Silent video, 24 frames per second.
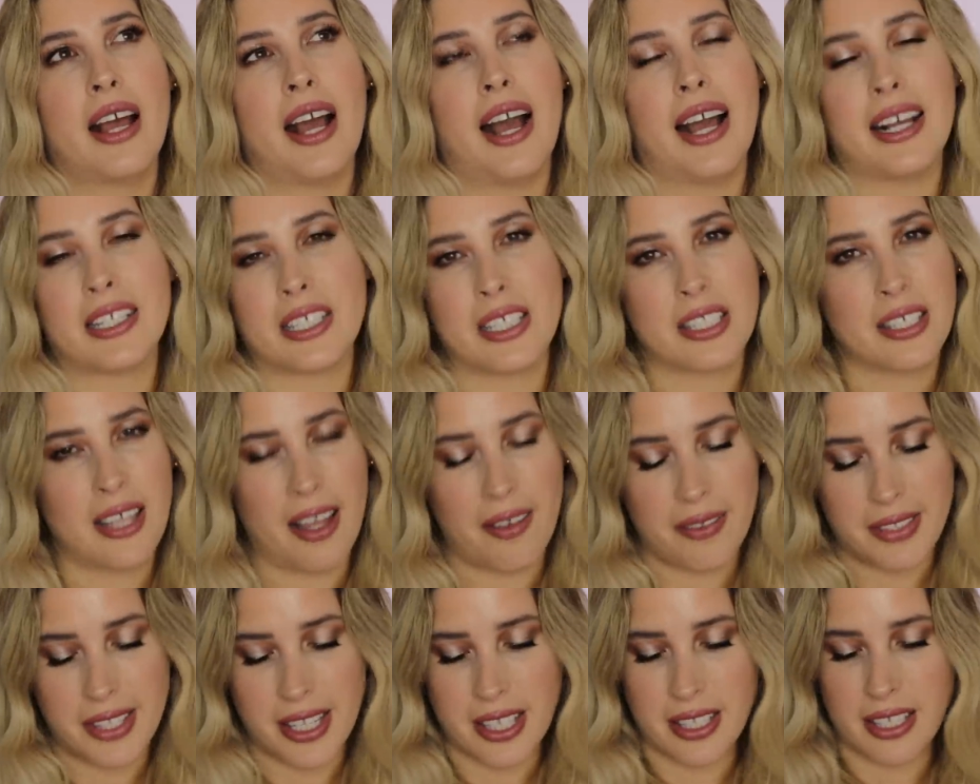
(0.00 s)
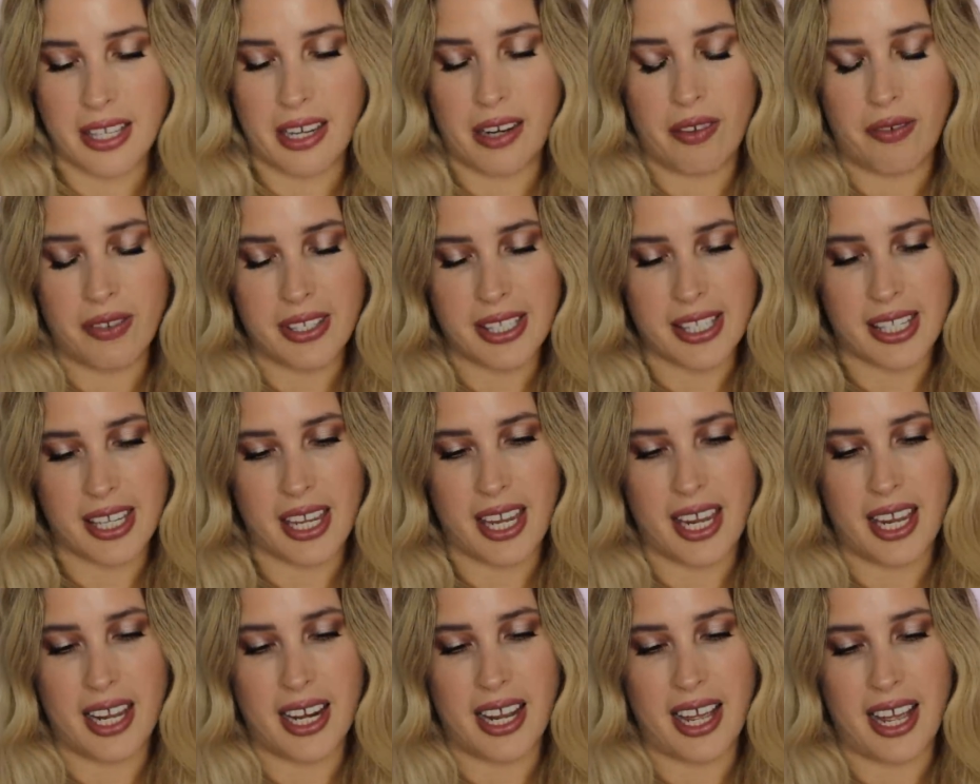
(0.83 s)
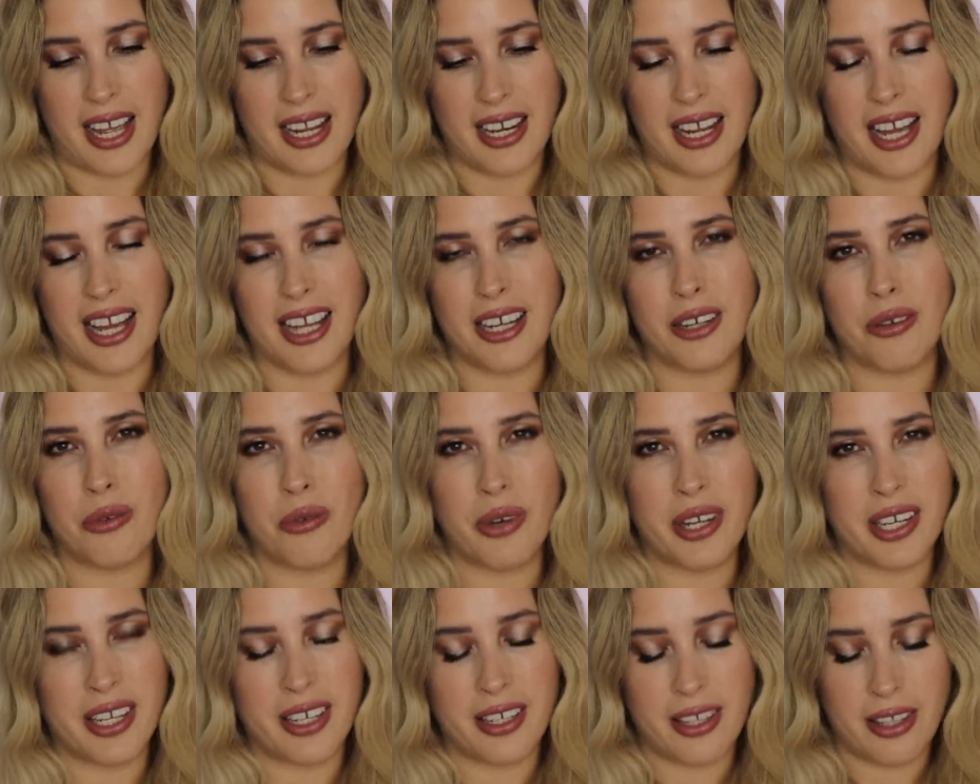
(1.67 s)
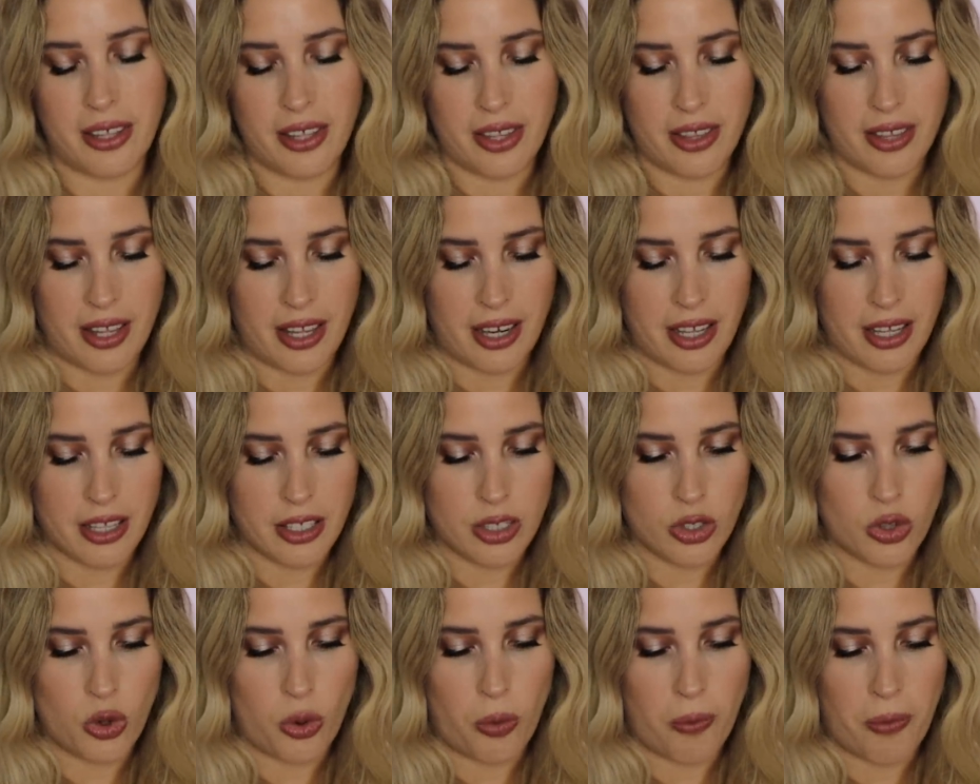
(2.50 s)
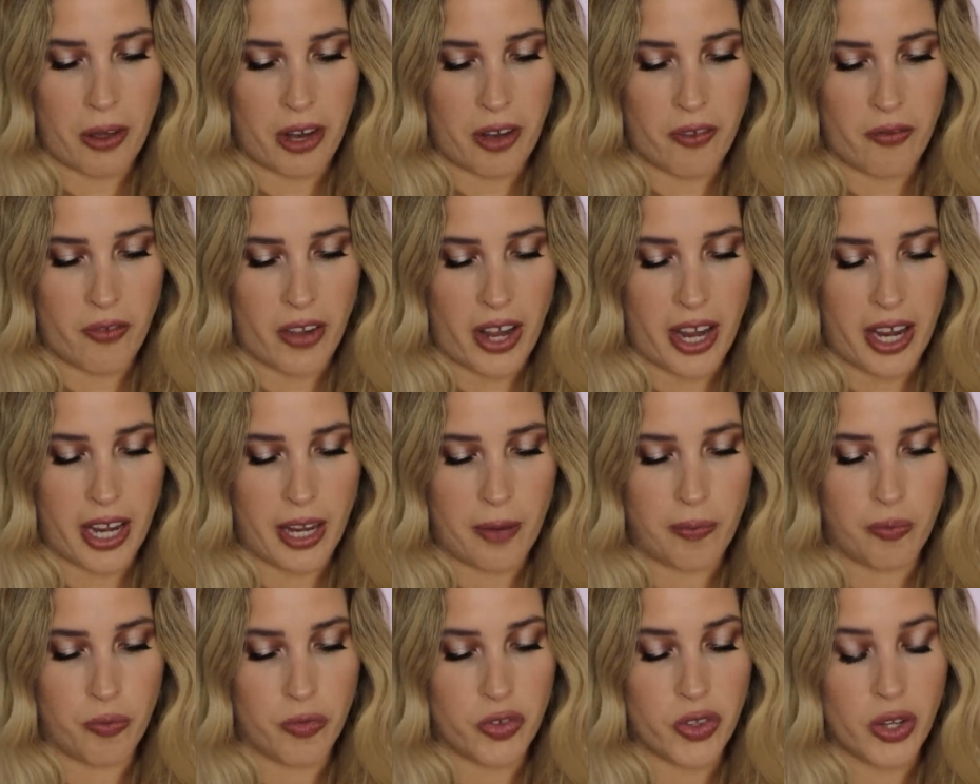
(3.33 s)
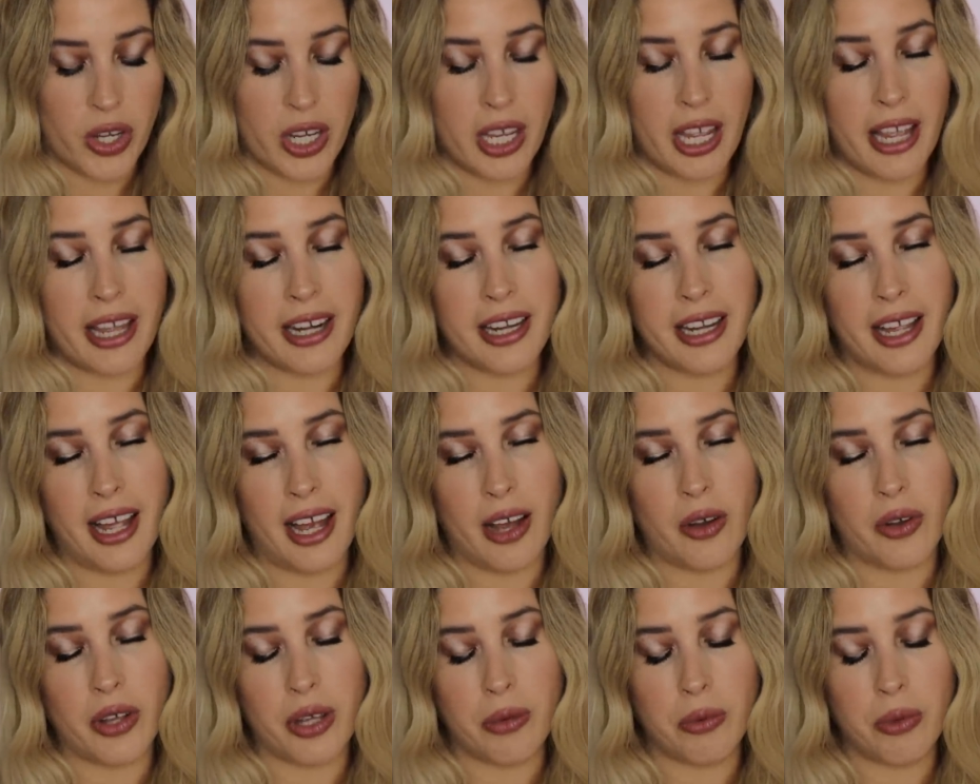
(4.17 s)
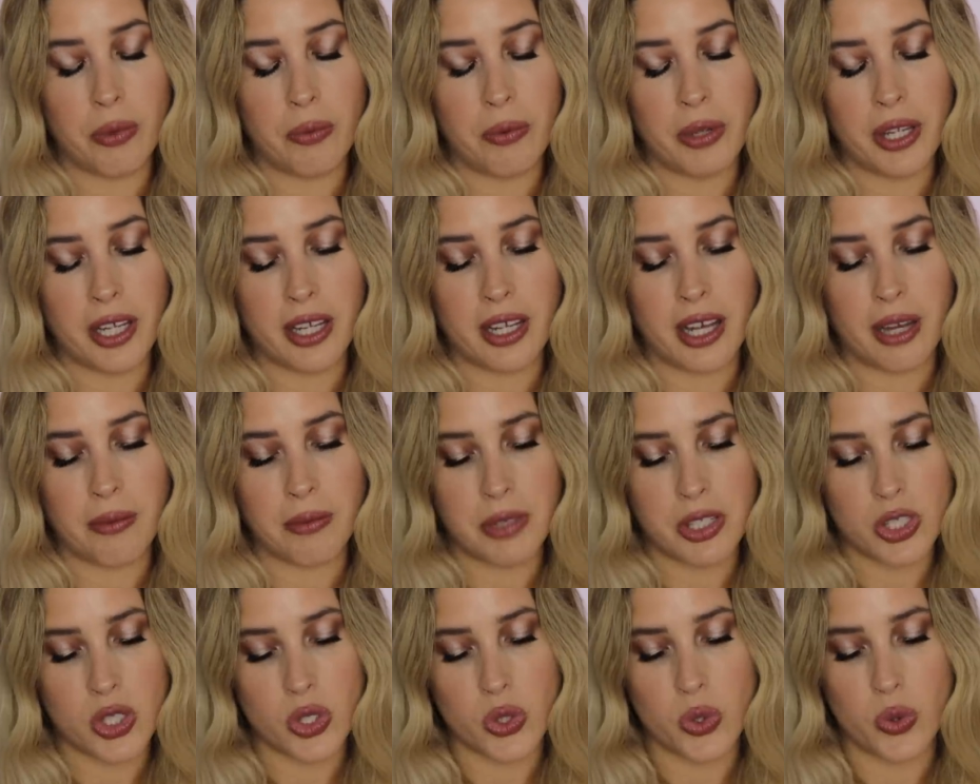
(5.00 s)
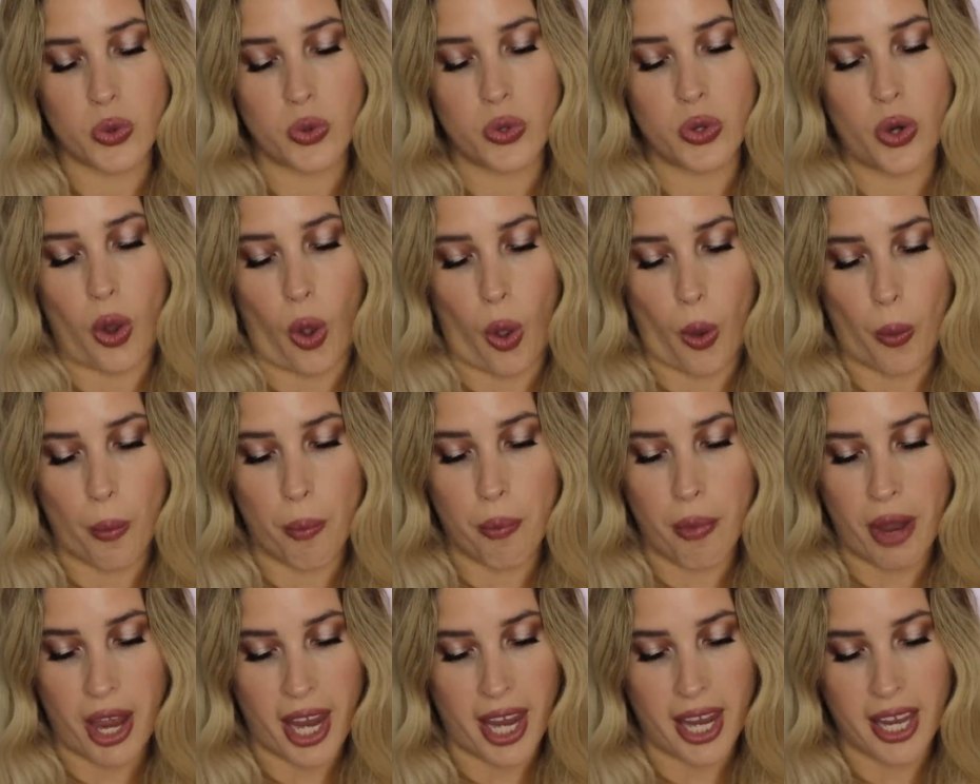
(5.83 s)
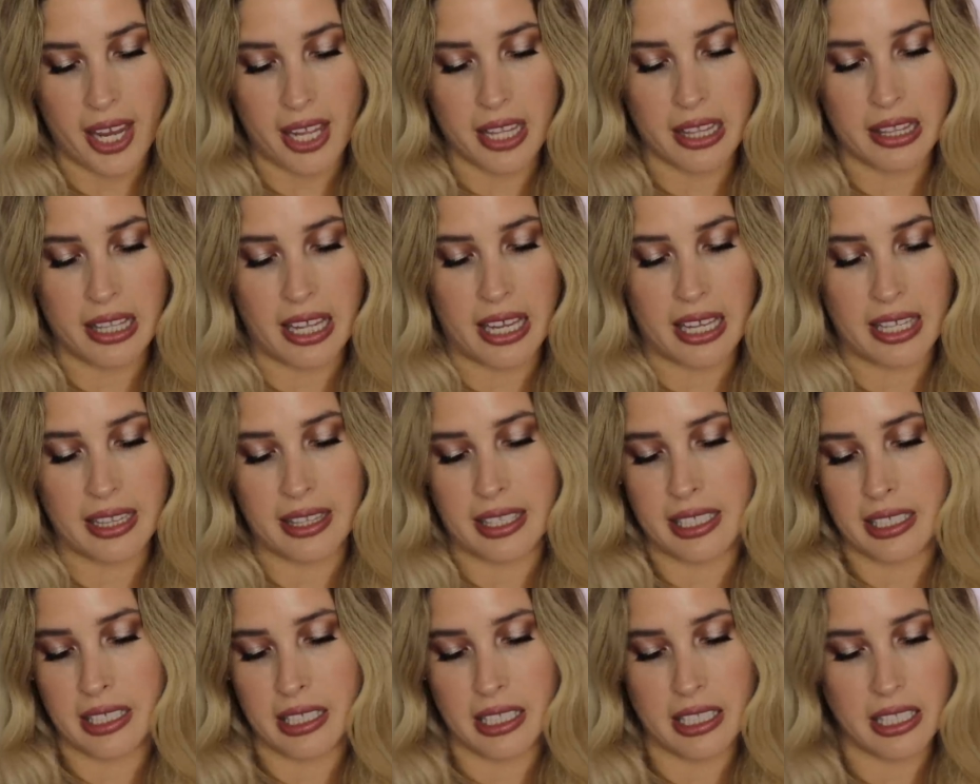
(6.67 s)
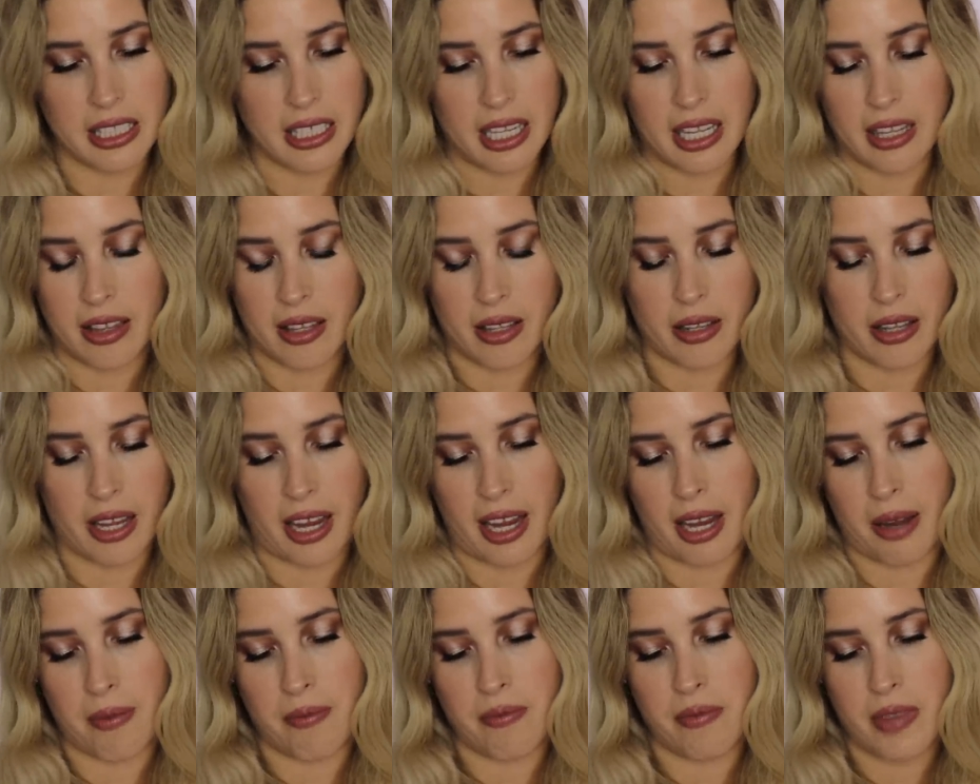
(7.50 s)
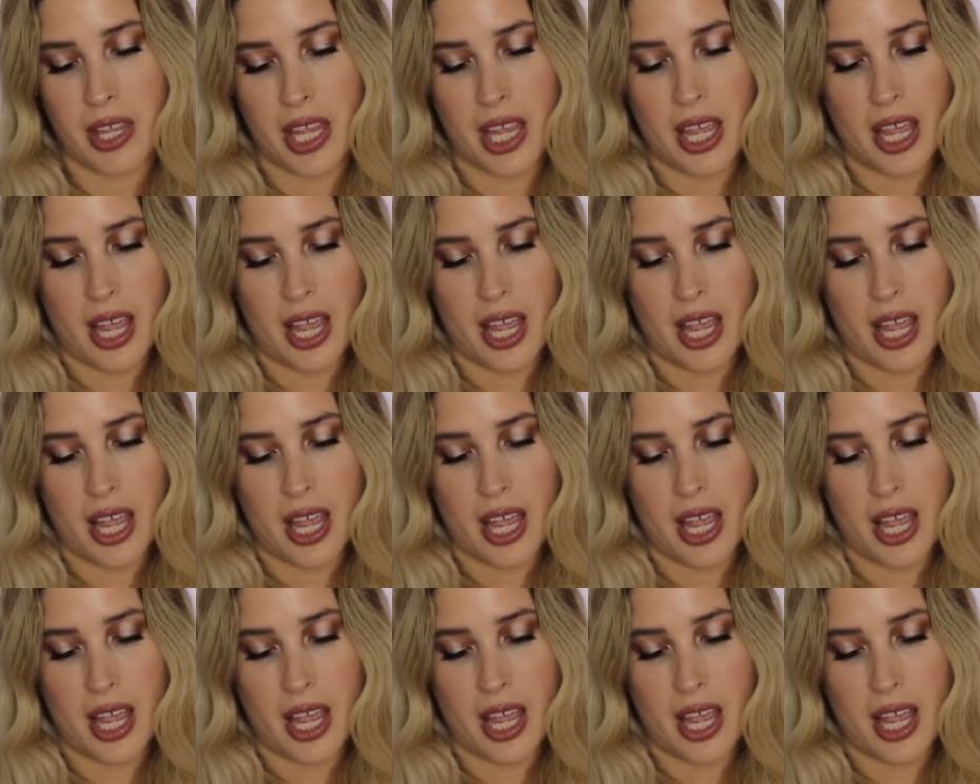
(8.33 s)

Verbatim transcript: I just have sensitive skin and I don't want anything that is too mattifying so anyhow it will be coming soon on May they doesn't say the name